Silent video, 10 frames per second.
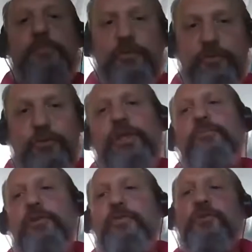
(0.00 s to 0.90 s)
before they
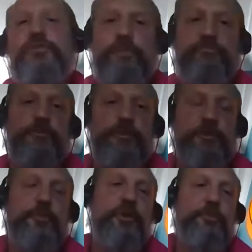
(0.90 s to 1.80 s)
move on to the proper
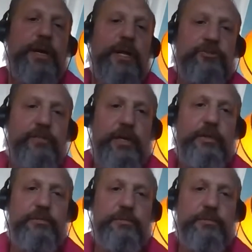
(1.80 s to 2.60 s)
compound training.